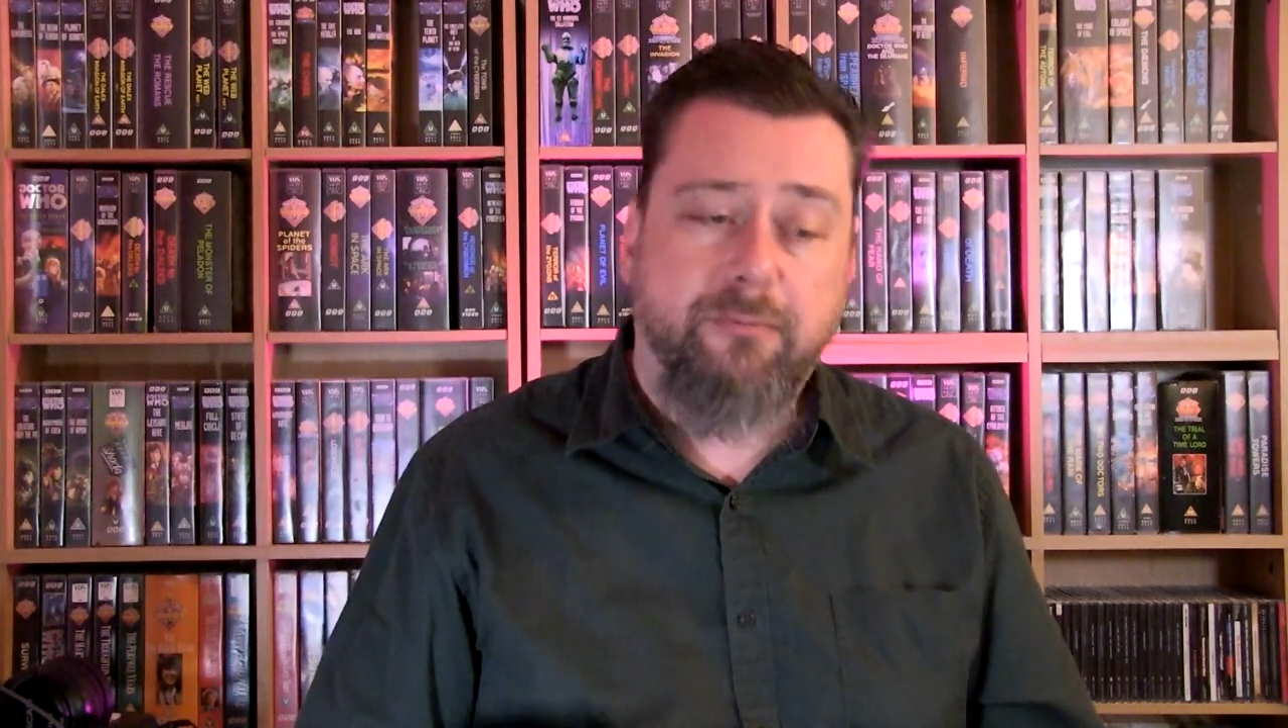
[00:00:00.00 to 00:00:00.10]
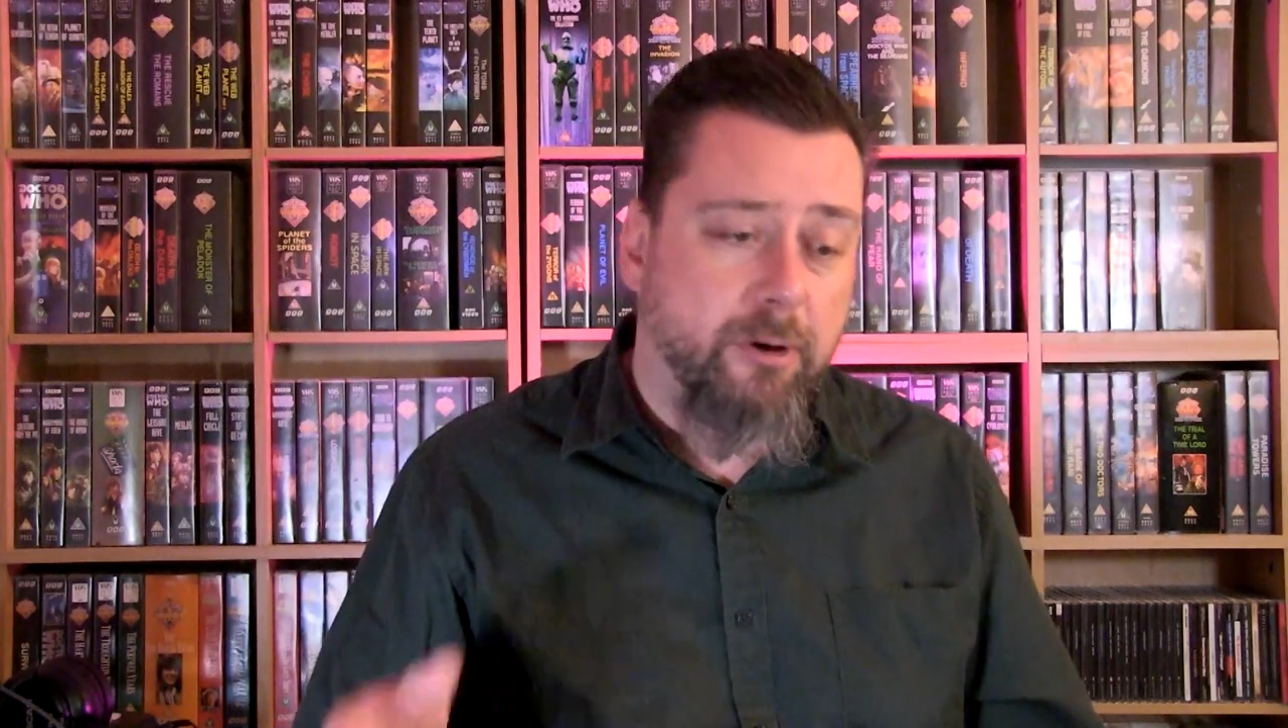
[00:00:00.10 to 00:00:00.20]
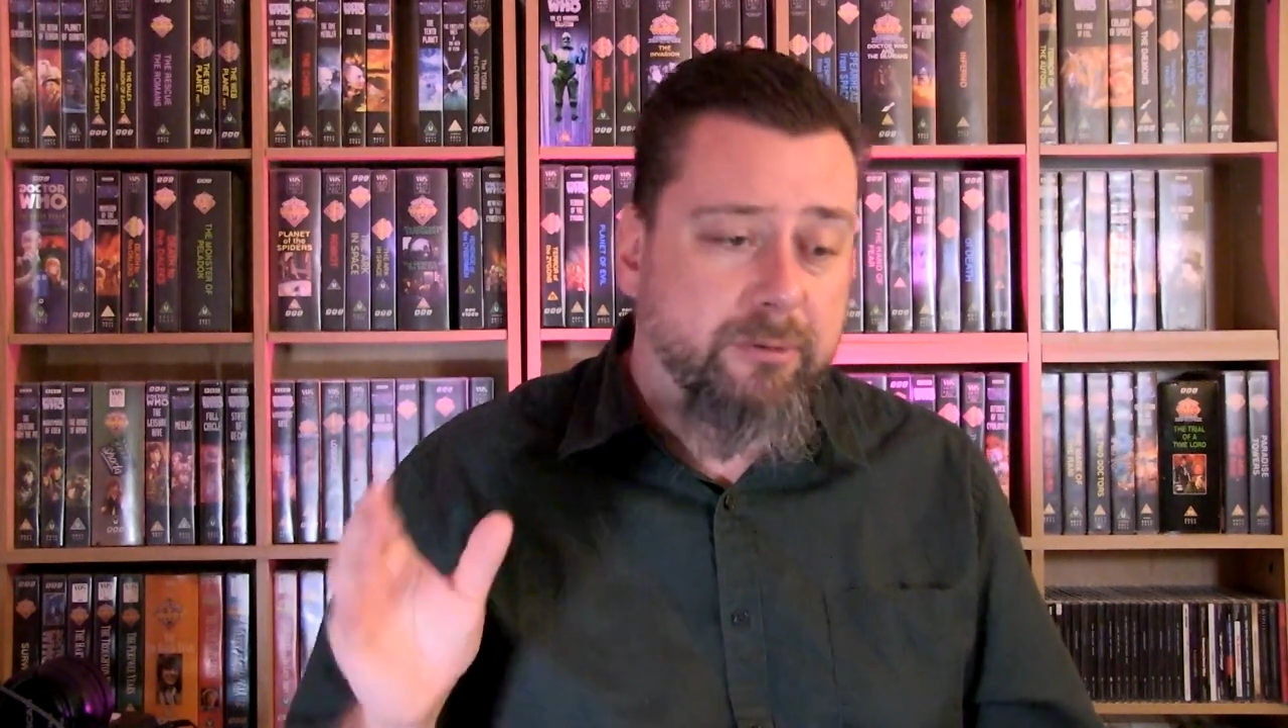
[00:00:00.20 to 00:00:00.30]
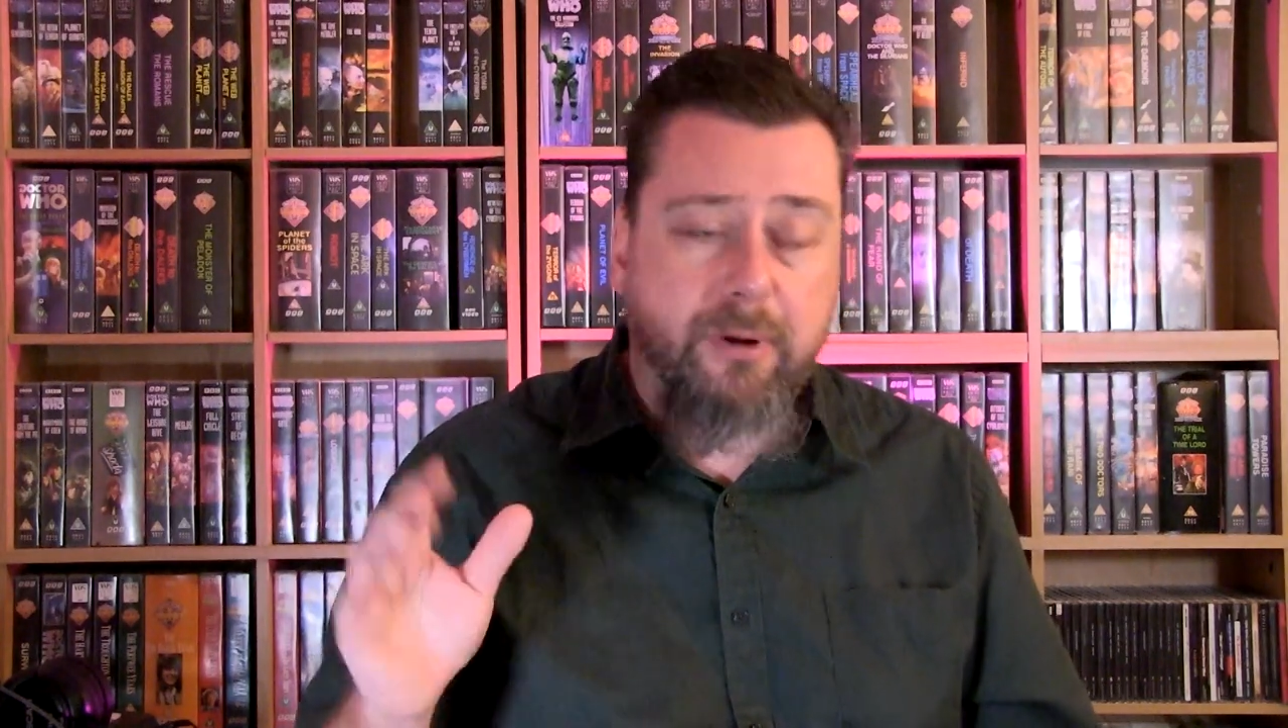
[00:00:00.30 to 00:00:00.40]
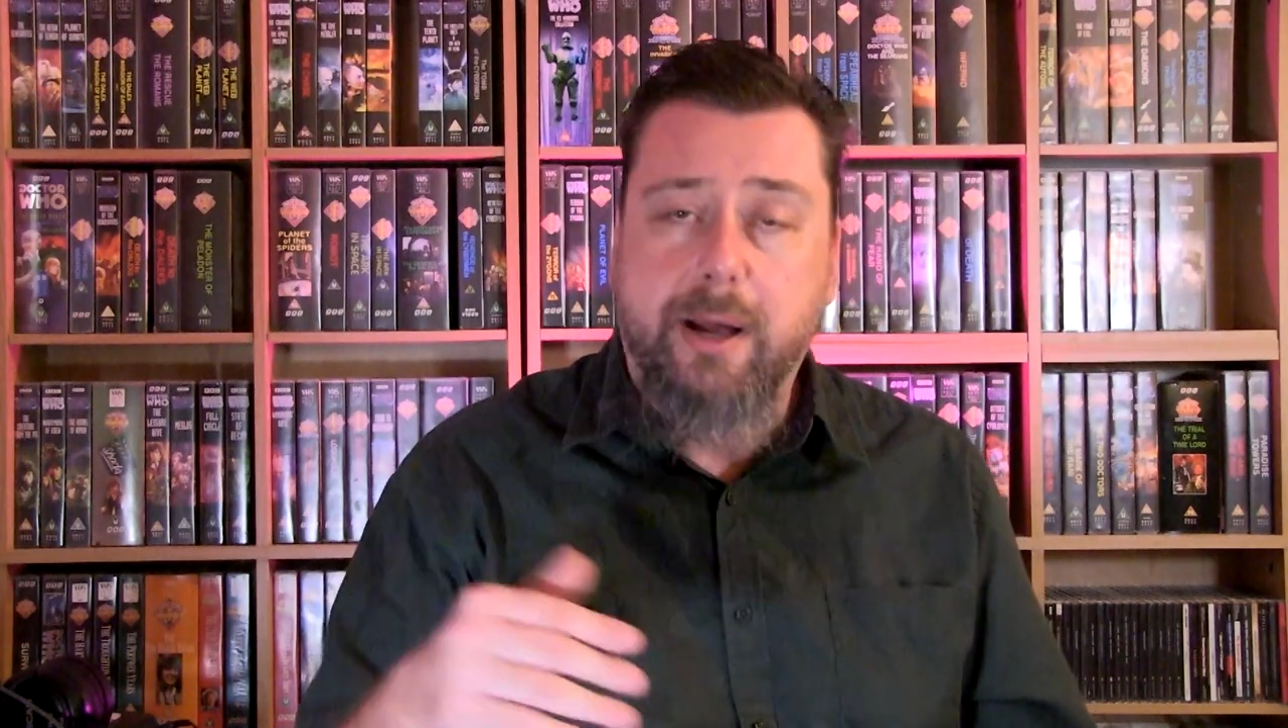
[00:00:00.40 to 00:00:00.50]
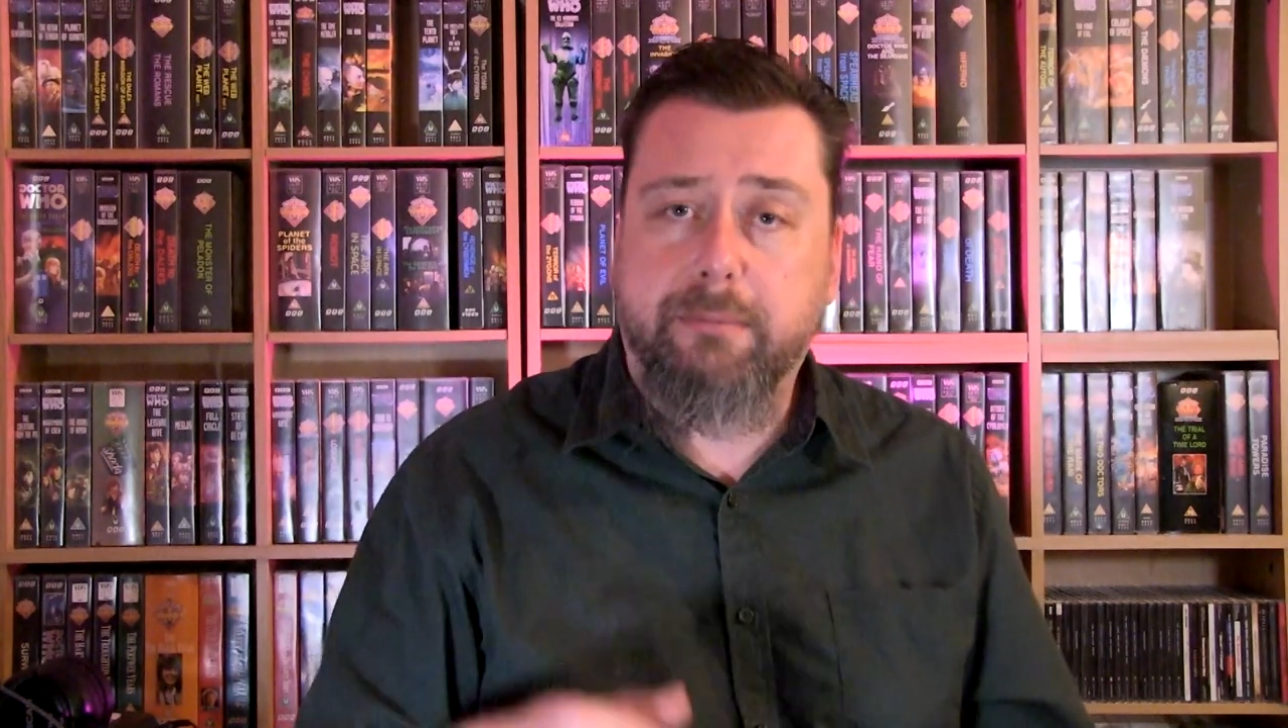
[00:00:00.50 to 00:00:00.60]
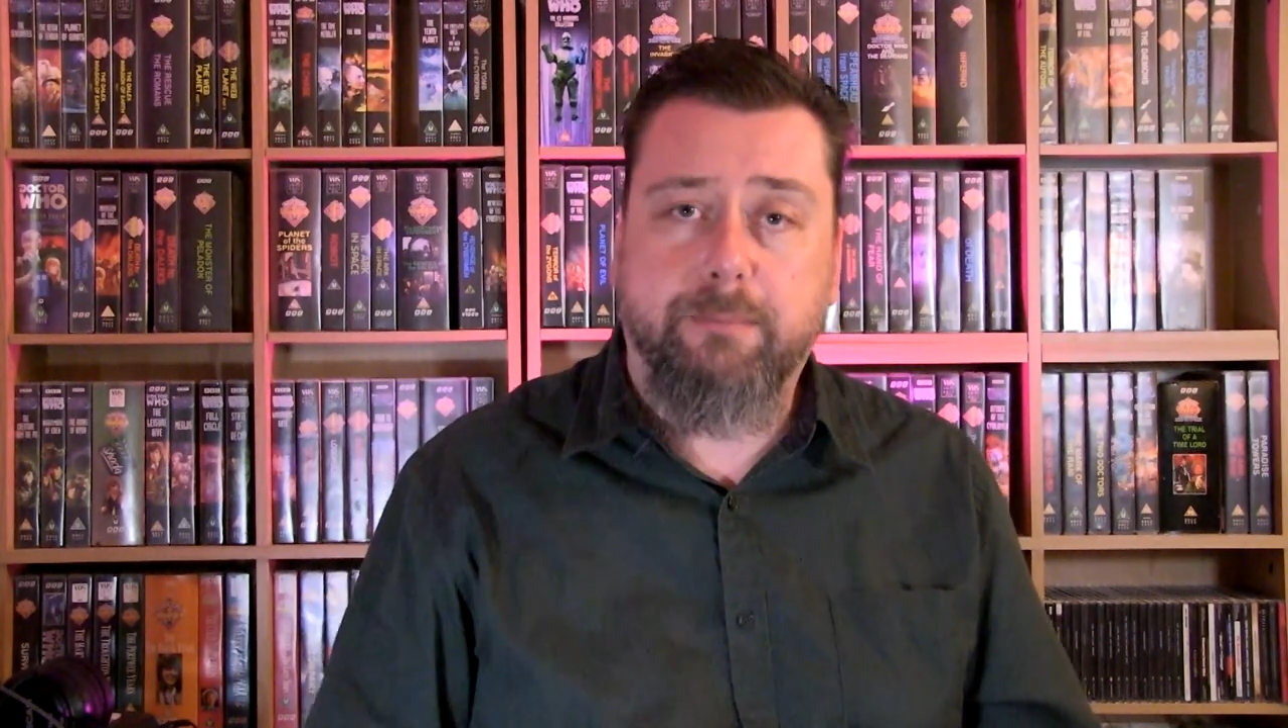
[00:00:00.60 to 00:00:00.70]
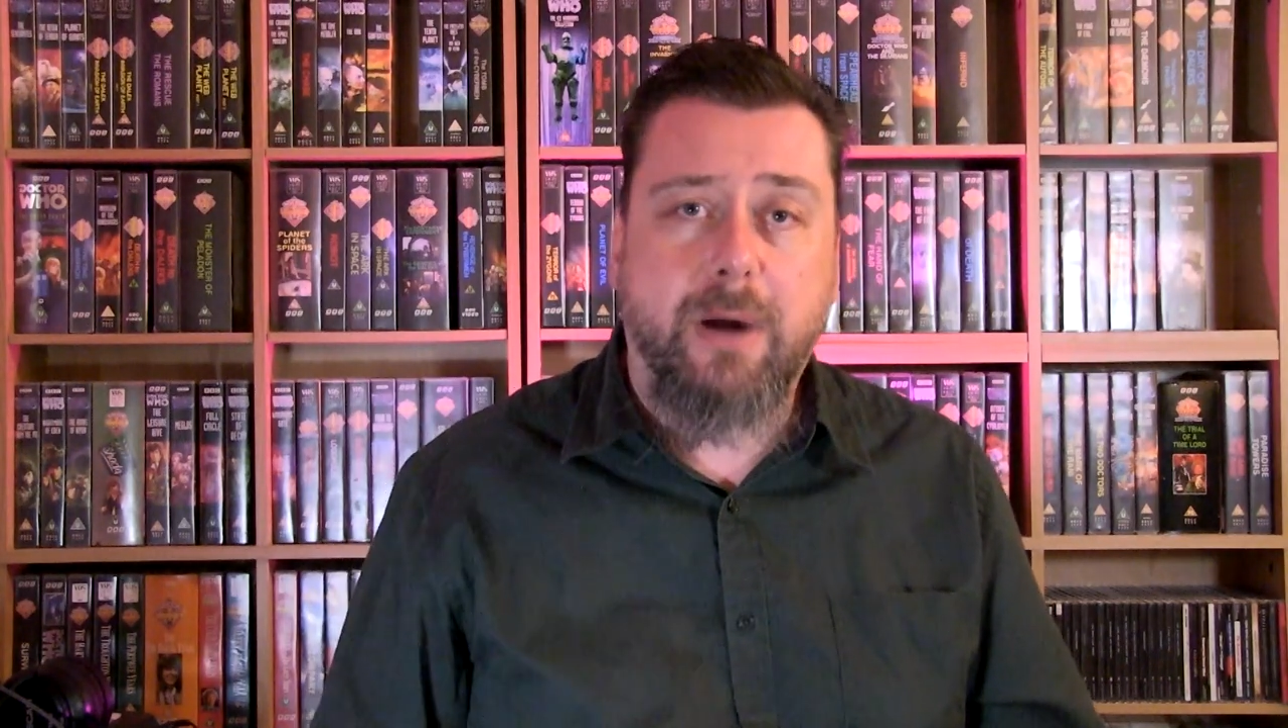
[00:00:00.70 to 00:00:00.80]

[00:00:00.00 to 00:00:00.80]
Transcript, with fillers: first of all, I,